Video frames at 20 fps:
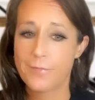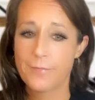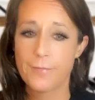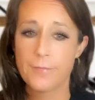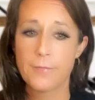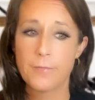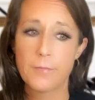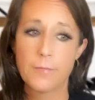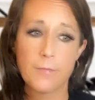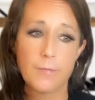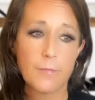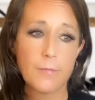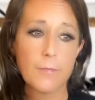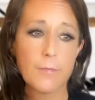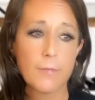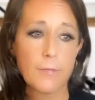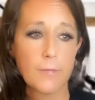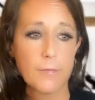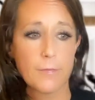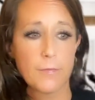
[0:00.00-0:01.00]

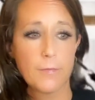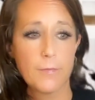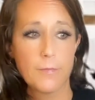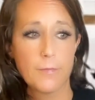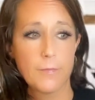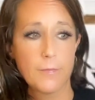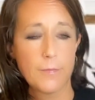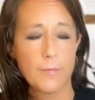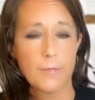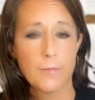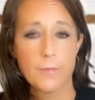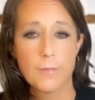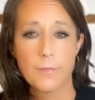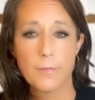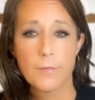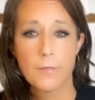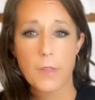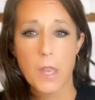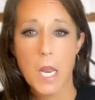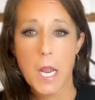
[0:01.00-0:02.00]

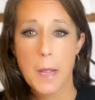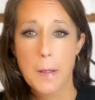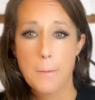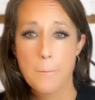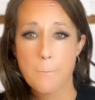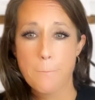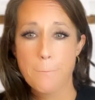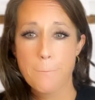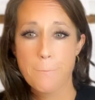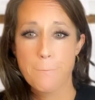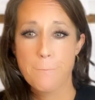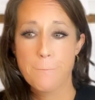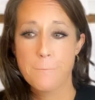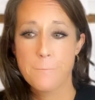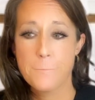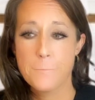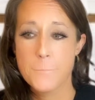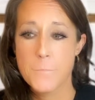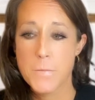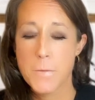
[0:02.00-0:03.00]

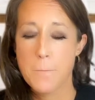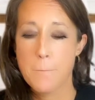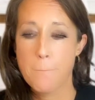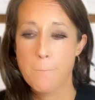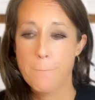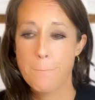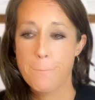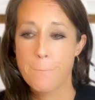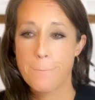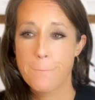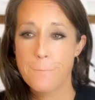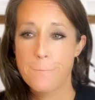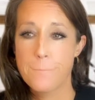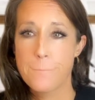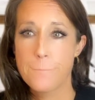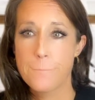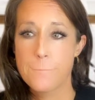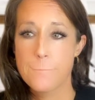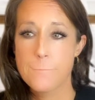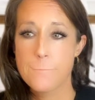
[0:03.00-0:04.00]

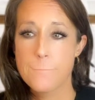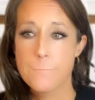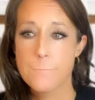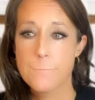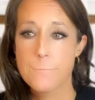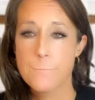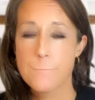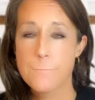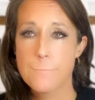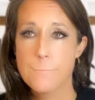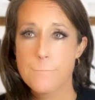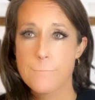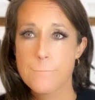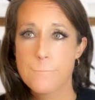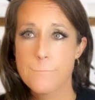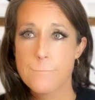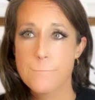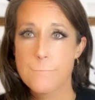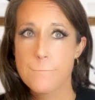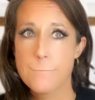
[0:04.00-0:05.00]

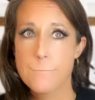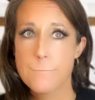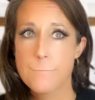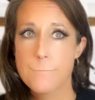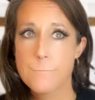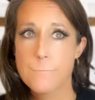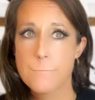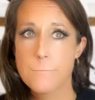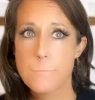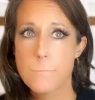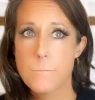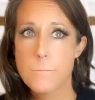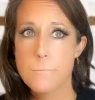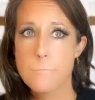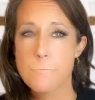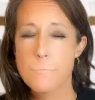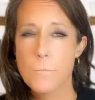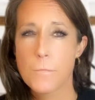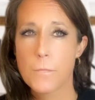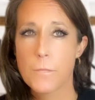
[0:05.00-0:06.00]

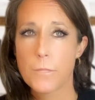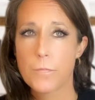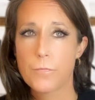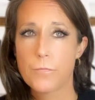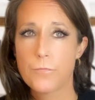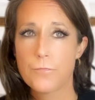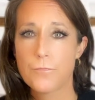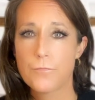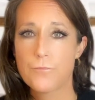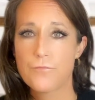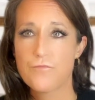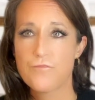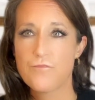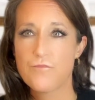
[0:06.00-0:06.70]
[no speech]